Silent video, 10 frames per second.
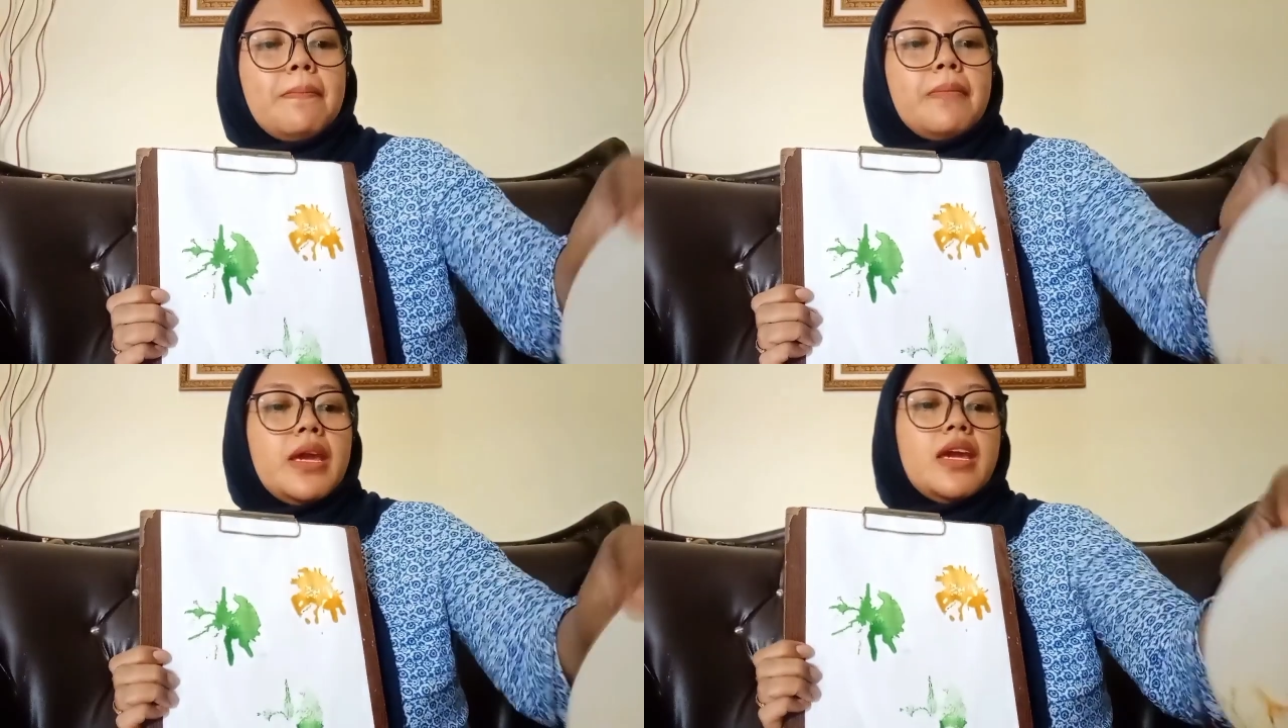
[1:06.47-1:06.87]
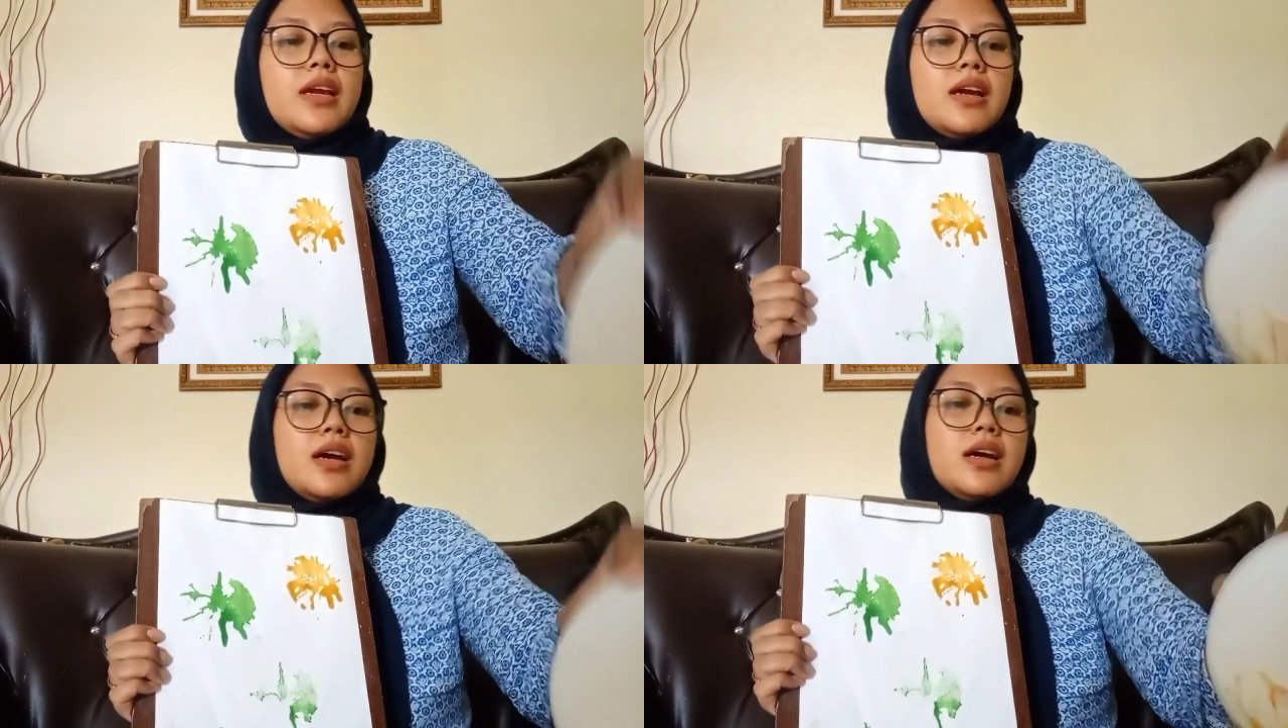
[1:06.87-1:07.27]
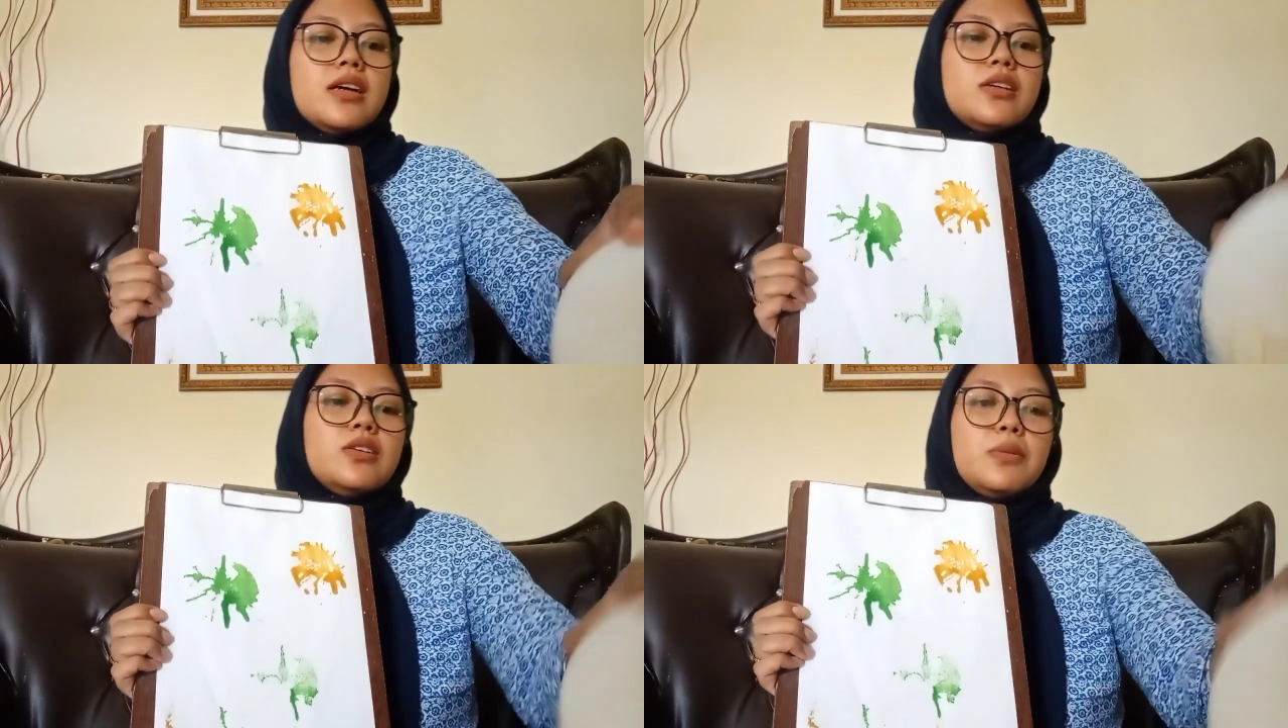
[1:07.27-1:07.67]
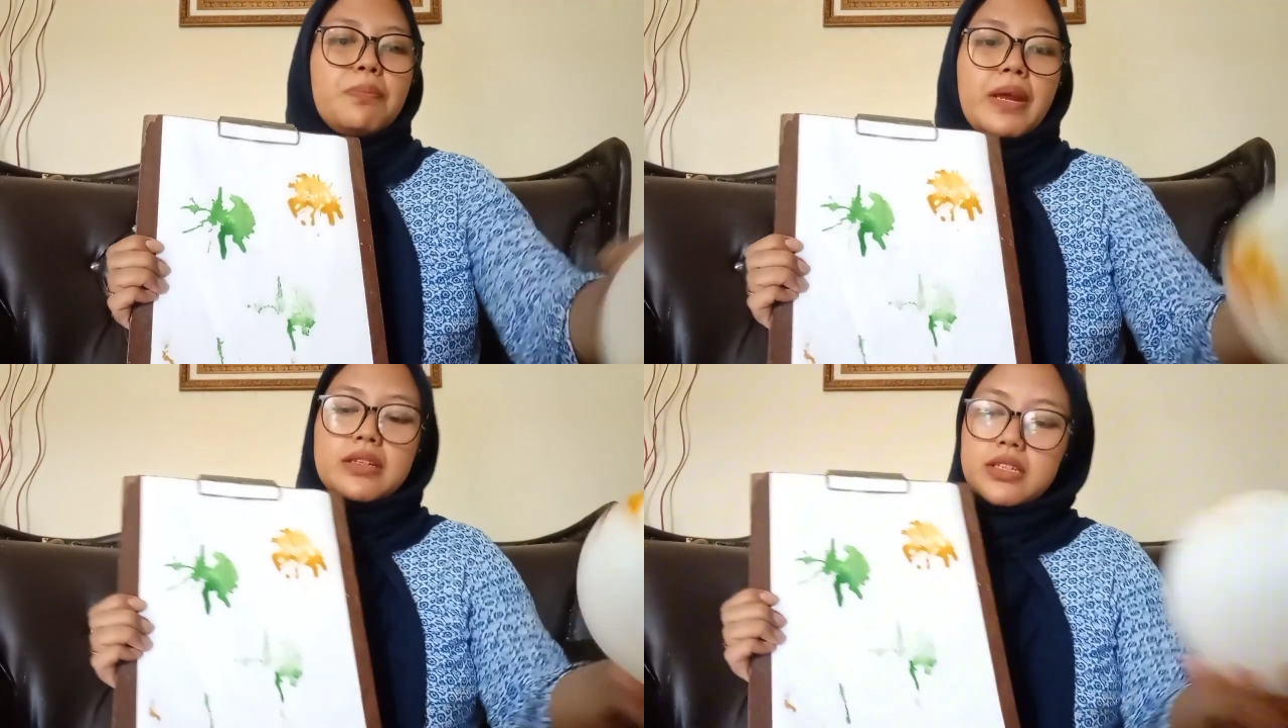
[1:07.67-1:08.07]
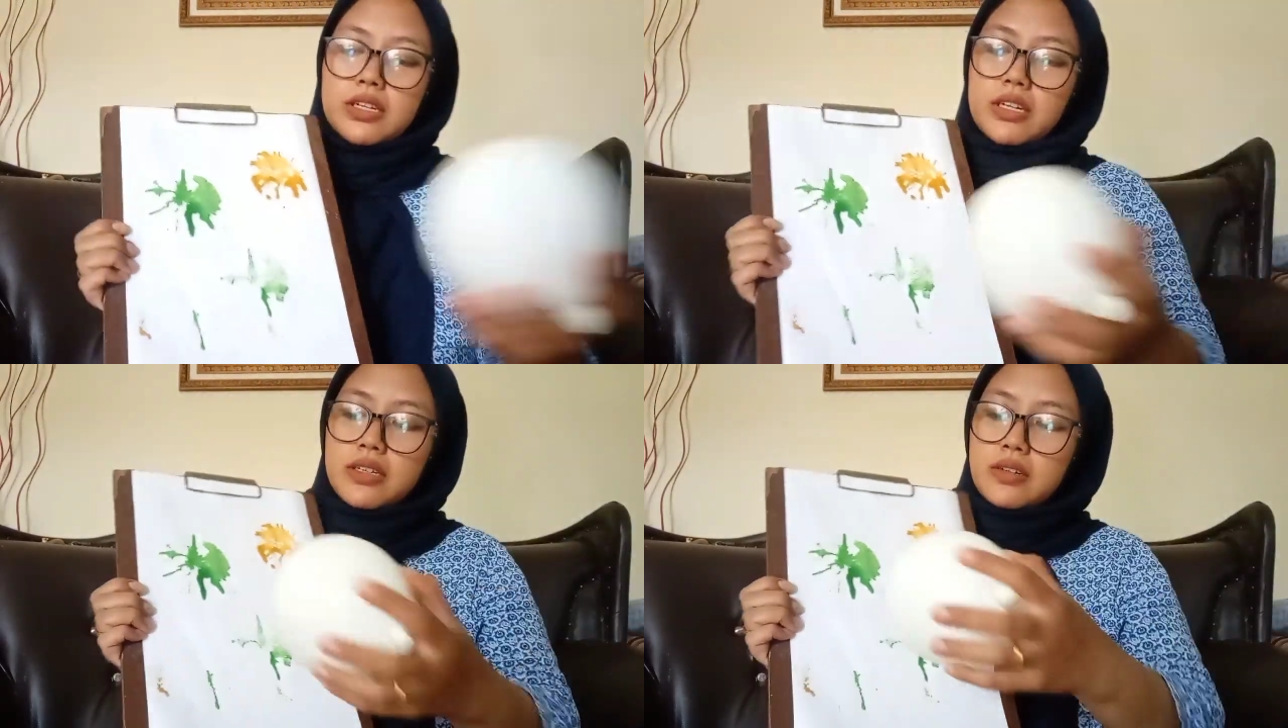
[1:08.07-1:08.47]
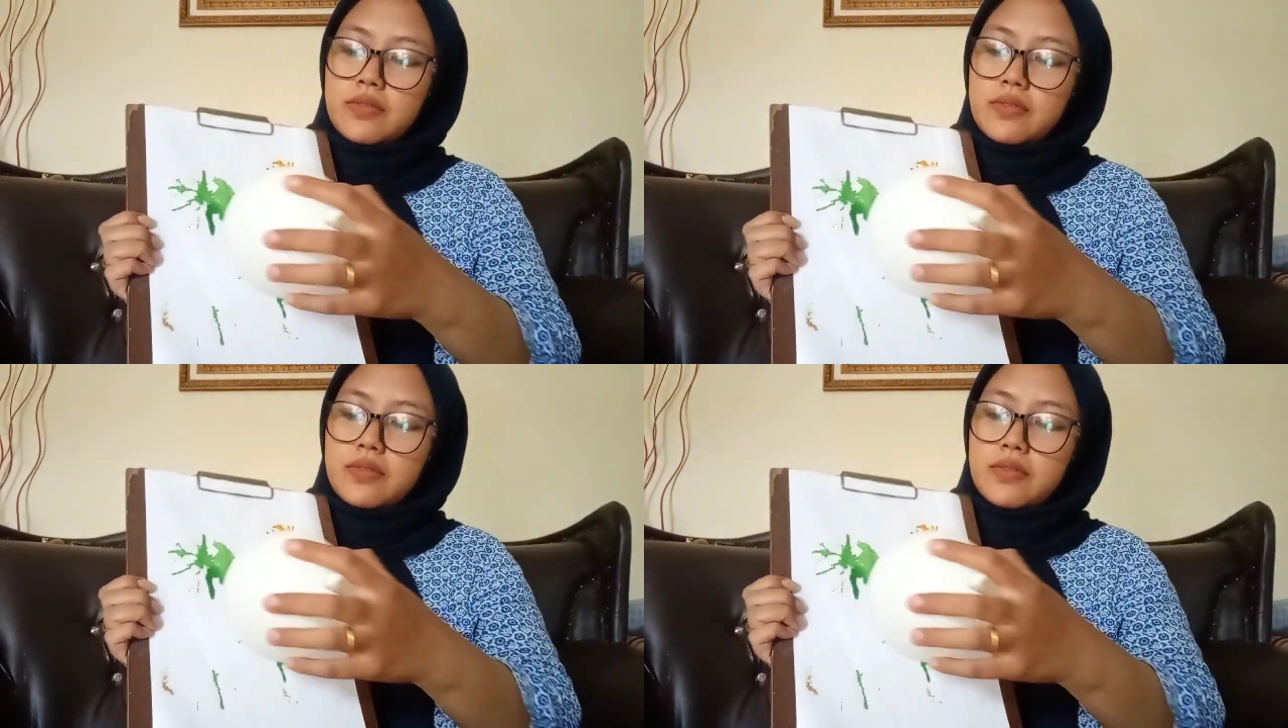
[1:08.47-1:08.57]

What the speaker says: make a good pattern